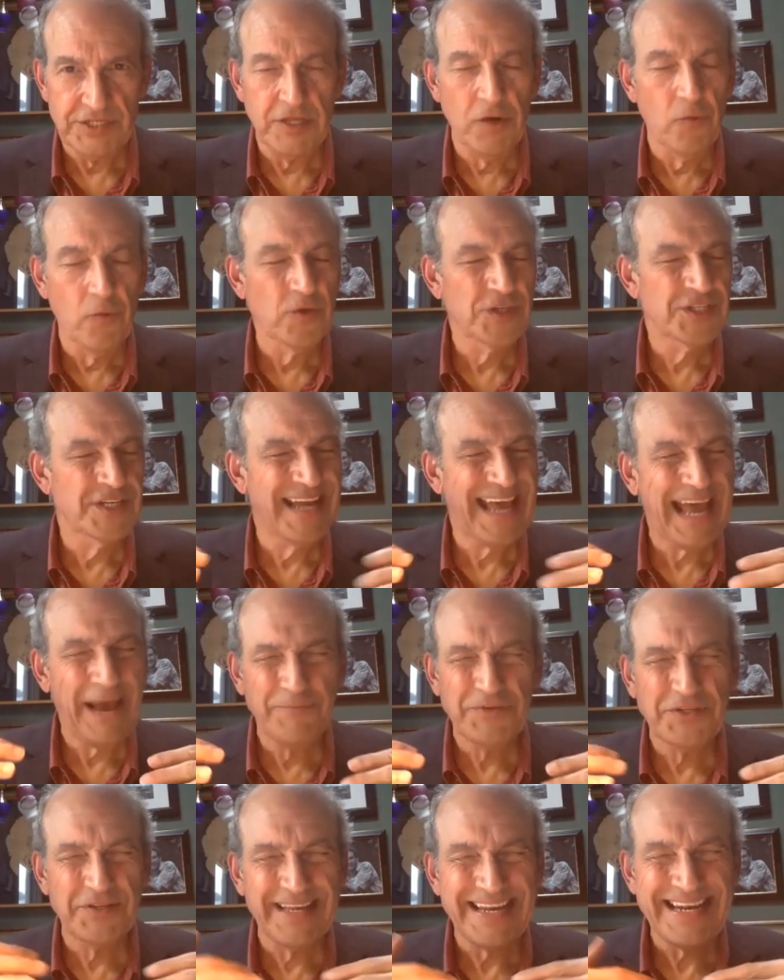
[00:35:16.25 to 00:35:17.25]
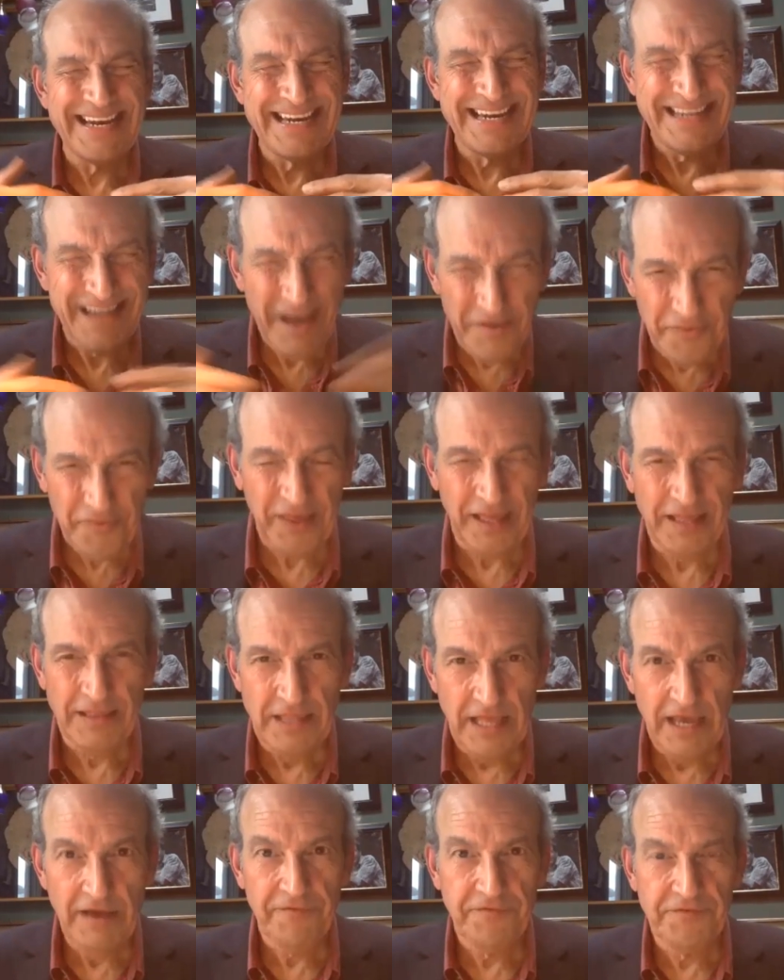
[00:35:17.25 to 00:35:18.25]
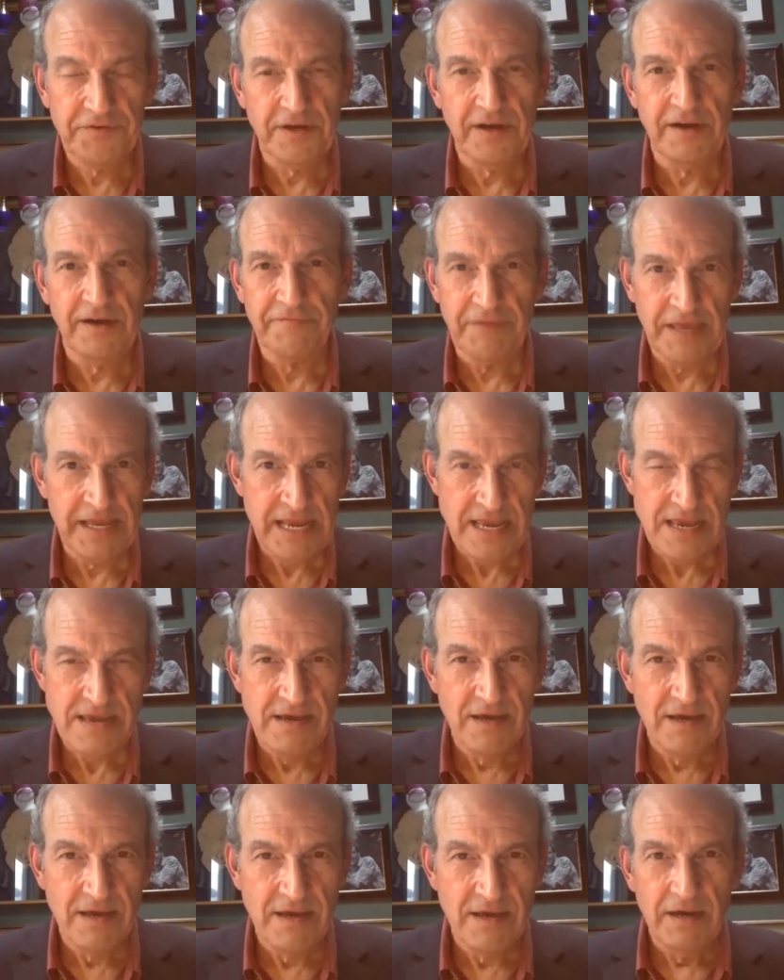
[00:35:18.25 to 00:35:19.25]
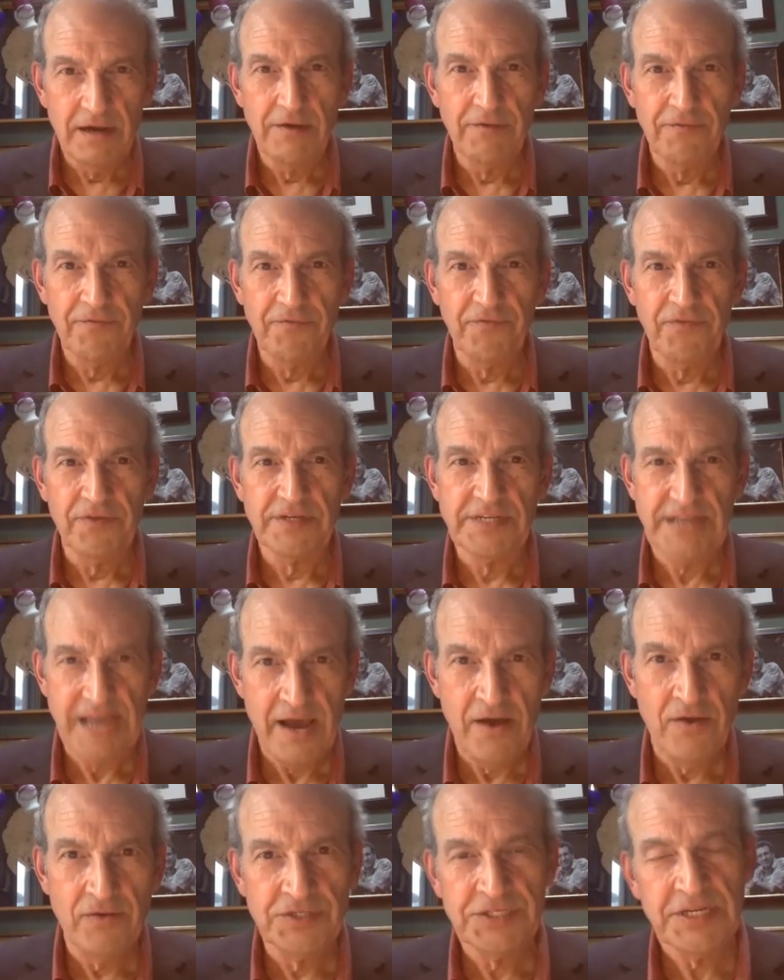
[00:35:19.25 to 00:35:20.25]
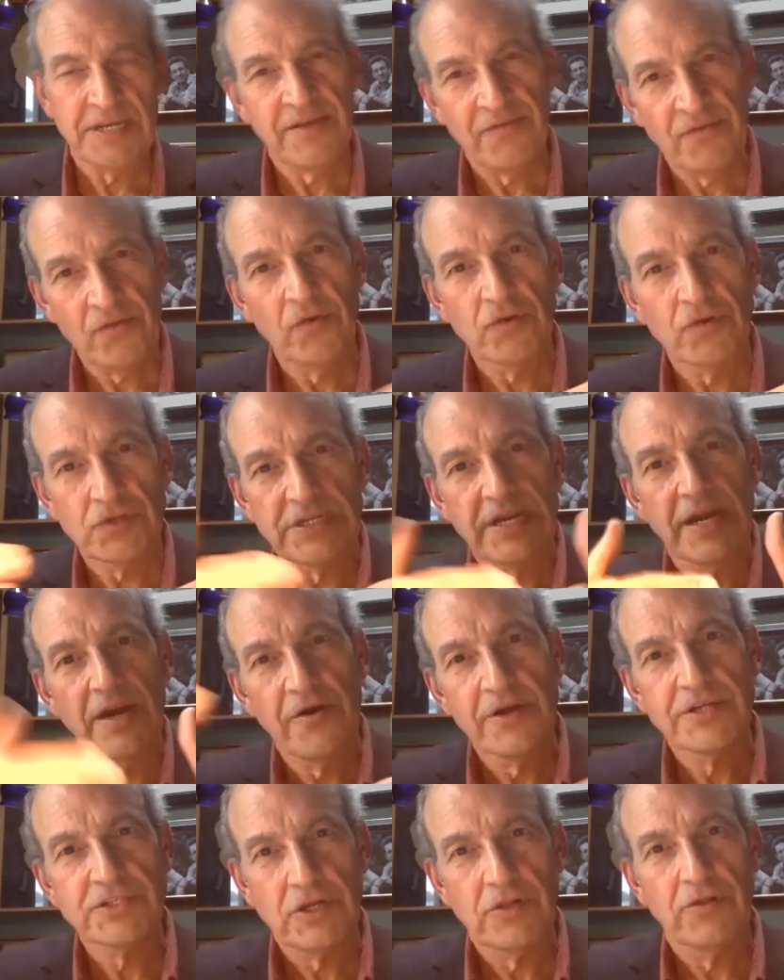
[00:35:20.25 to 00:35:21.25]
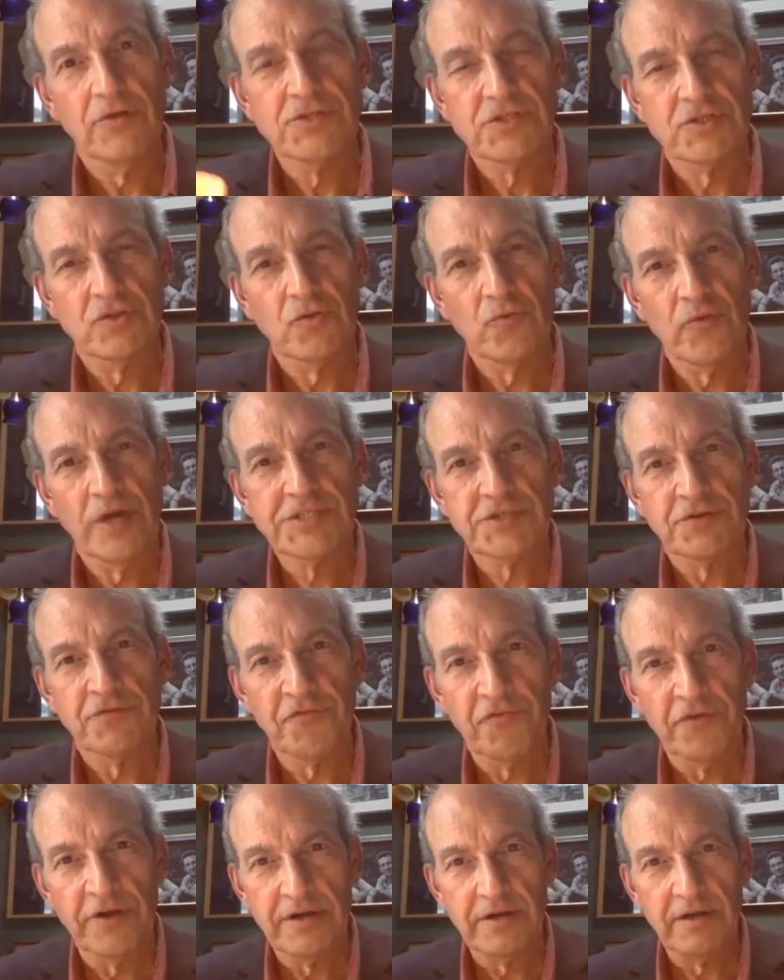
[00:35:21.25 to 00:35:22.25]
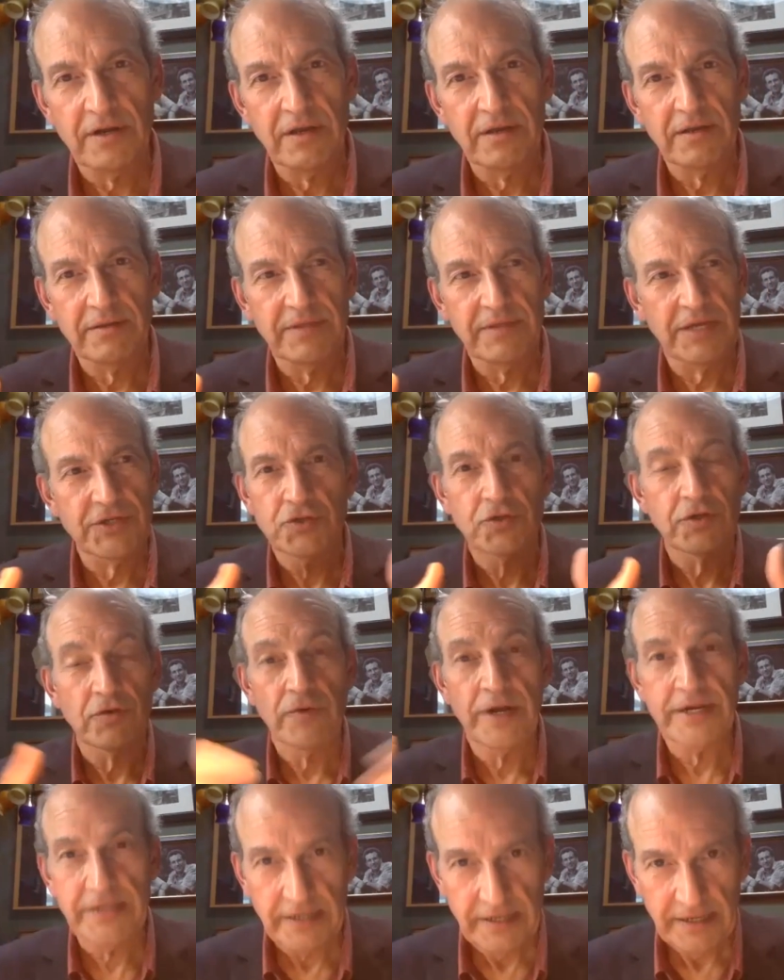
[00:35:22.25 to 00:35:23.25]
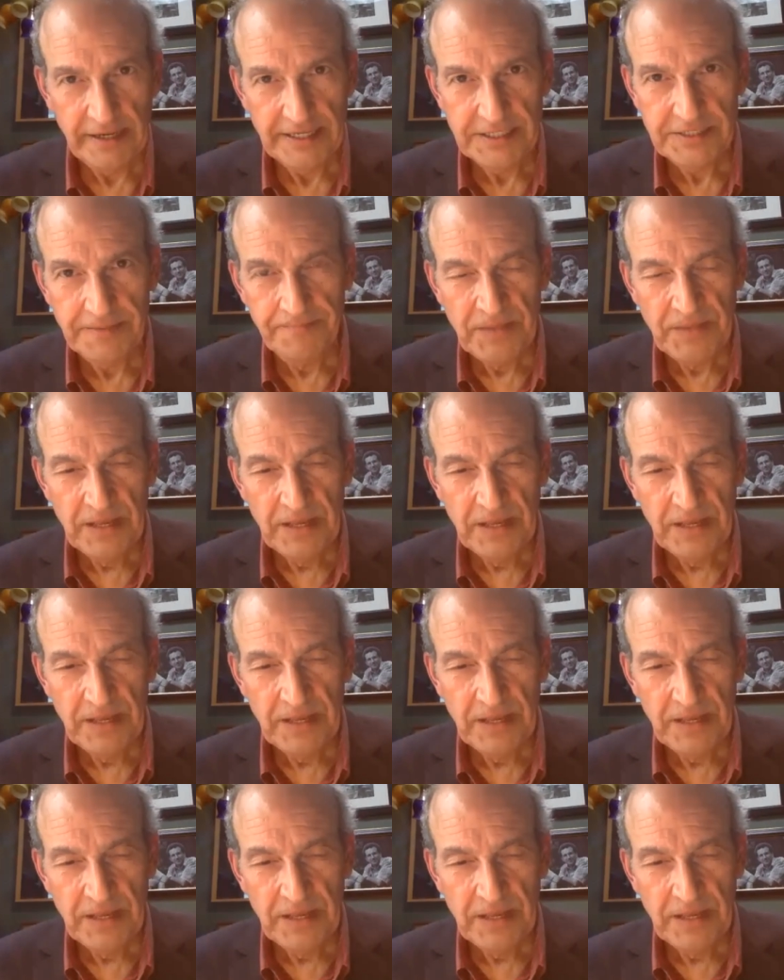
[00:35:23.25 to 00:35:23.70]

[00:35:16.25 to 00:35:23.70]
There was absolutely nothing left of any of the towns in those areas close to the Western Front that you could recognize.